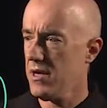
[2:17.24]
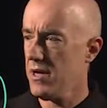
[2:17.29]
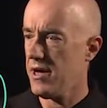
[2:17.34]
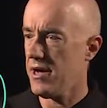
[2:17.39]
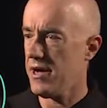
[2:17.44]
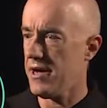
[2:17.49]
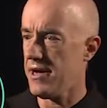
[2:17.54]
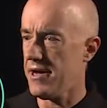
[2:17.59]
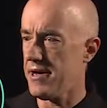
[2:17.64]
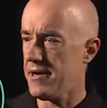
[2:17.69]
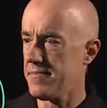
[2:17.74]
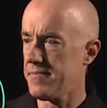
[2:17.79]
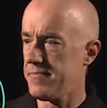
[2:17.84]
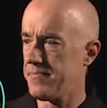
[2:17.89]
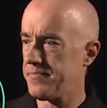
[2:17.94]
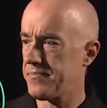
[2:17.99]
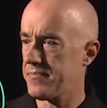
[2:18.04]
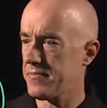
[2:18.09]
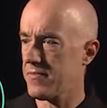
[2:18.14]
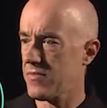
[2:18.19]
Um,
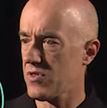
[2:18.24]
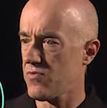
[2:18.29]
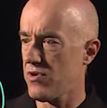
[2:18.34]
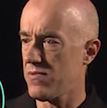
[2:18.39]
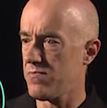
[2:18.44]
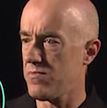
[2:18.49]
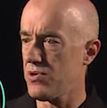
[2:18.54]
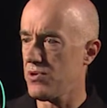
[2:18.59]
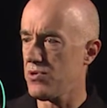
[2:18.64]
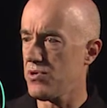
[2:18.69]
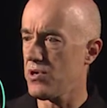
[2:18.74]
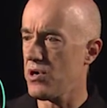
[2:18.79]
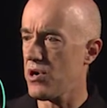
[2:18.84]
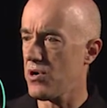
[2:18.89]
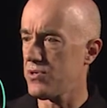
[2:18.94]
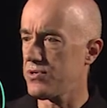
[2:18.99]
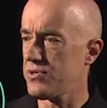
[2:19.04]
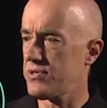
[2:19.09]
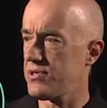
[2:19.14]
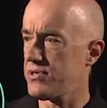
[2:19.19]
when mu
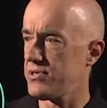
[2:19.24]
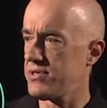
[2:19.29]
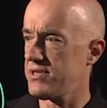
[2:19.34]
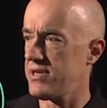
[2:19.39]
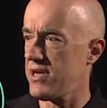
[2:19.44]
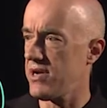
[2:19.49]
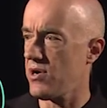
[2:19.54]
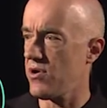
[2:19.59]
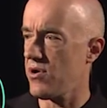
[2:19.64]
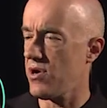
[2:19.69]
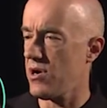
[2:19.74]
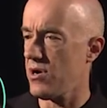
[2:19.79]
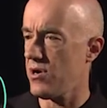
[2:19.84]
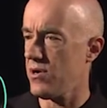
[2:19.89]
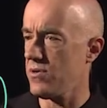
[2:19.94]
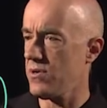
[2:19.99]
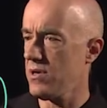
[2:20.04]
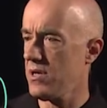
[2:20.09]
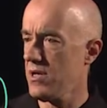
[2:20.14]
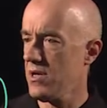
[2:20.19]
goes to
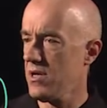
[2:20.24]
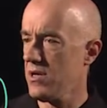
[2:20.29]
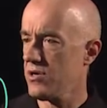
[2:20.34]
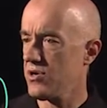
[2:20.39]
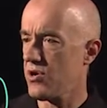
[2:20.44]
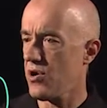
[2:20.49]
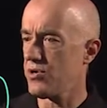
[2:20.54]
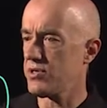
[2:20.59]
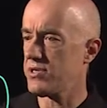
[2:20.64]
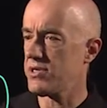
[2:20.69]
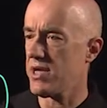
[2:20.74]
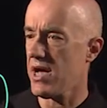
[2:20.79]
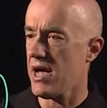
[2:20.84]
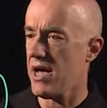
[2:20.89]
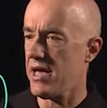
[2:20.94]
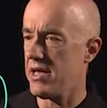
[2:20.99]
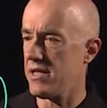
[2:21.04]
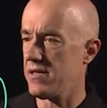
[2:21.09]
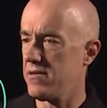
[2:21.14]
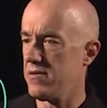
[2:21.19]
0,
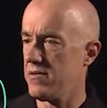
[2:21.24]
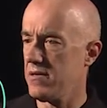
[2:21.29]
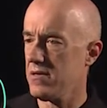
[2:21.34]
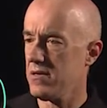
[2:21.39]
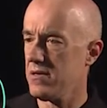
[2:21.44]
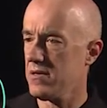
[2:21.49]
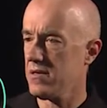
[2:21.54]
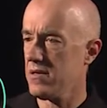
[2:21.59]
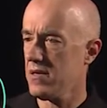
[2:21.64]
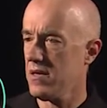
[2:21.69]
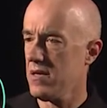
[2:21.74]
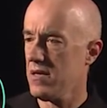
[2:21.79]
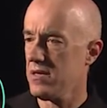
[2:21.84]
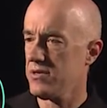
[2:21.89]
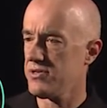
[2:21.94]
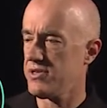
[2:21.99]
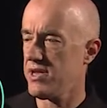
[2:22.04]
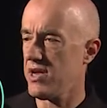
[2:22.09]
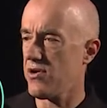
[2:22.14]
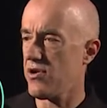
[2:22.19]
cosine
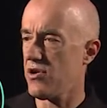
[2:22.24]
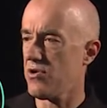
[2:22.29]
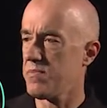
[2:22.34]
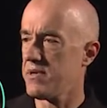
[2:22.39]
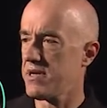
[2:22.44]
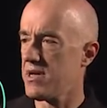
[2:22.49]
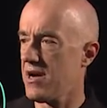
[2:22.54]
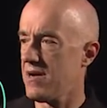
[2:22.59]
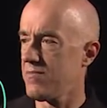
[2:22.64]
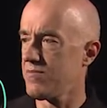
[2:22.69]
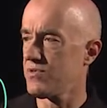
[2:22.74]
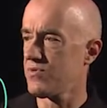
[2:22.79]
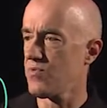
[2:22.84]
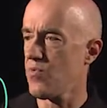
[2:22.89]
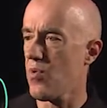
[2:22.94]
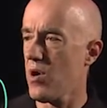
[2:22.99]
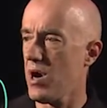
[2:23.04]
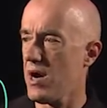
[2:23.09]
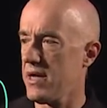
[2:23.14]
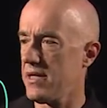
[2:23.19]
0 becomes
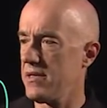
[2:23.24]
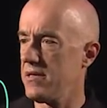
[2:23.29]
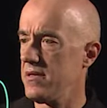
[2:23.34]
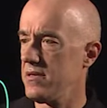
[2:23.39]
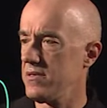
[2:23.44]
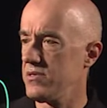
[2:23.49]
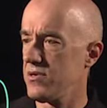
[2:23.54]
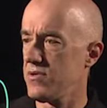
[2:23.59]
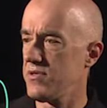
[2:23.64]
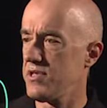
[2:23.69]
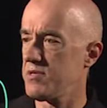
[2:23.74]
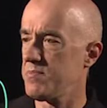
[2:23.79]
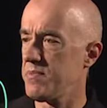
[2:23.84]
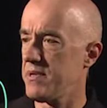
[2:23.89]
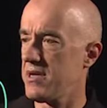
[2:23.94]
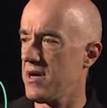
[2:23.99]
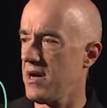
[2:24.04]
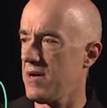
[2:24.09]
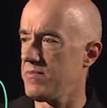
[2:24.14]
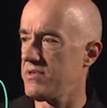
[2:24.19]
1, so this
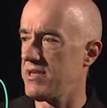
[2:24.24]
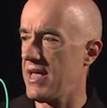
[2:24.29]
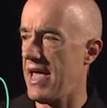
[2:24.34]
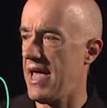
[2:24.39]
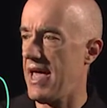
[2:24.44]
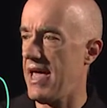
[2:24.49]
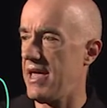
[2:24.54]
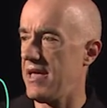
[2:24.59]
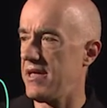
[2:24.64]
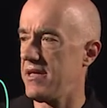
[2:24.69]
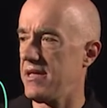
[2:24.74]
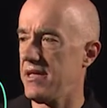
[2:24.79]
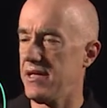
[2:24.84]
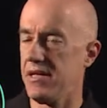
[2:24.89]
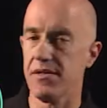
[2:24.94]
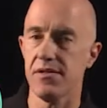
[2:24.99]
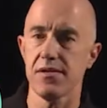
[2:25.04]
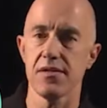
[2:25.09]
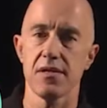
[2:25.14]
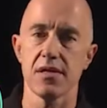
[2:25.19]
becomes a
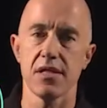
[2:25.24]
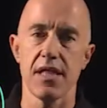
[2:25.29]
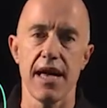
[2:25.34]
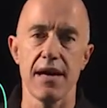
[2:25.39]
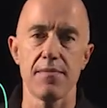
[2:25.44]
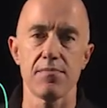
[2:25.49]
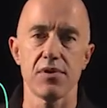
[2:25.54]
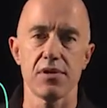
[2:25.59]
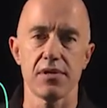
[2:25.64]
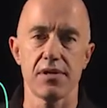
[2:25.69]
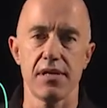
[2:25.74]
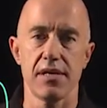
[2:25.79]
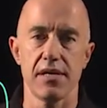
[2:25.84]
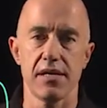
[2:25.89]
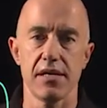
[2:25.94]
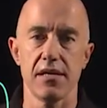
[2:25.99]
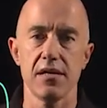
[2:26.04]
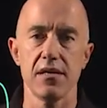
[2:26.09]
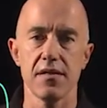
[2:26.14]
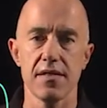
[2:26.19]
e to the lambda
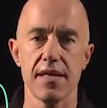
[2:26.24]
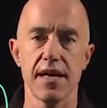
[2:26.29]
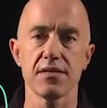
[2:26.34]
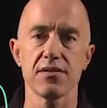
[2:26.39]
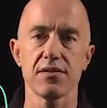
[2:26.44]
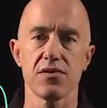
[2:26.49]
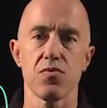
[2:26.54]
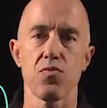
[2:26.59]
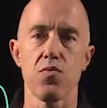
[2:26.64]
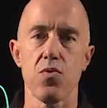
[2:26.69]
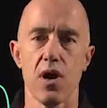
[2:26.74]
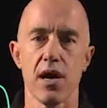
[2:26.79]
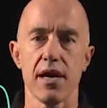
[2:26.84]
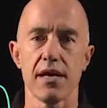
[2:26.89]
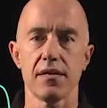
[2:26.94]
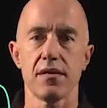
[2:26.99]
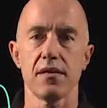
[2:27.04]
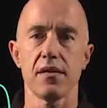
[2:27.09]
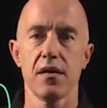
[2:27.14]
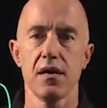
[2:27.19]
t. That's the
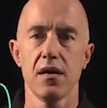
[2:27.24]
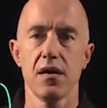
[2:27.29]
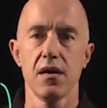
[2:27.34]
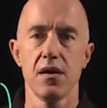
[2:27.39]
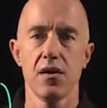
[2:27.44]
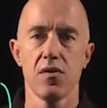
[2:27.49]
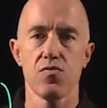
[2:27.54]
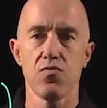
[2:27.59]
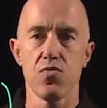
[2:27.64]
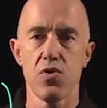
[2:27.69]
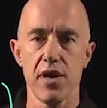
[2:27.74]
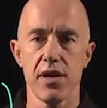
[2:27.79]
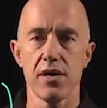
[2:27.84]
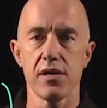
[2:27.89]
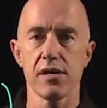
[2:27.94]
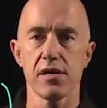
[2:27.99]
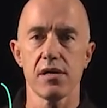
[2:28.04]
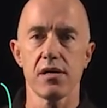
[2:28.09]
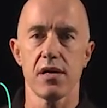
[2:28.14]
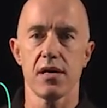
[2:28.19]
one
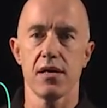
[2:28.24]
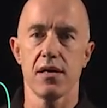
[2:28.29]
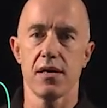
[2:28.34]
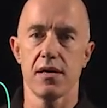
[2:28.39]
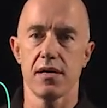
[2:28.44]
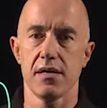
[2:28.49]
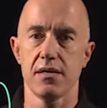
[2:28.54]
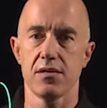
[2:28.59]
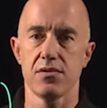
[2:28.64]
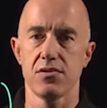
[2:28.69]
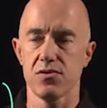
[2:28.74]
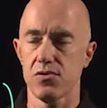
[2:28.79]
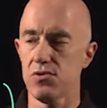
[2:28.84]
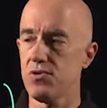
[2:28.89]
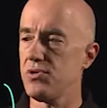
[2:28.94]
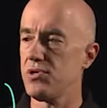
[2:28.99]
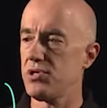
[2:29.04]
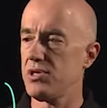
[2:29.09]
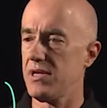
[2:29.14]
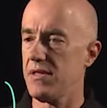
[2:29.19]
real uh,
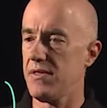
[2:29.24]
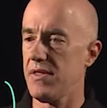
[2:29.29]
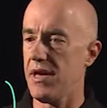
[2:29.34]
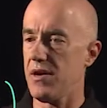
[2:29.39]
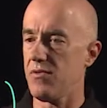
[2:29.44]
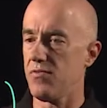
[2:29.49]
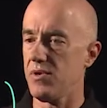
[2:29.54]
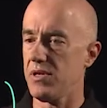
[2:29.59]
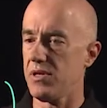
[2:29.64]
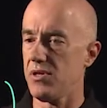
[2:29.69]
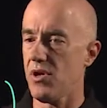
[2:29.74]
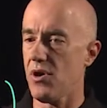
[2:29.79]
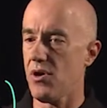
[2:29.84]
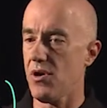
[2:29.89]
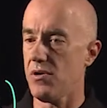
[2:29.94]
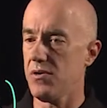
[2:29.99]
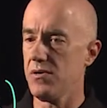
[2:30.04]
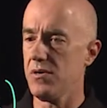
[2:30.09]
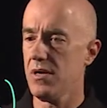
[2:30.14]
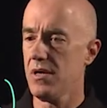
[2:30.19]
solution that we
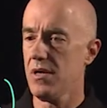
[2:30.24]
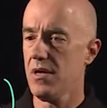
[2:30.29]
know.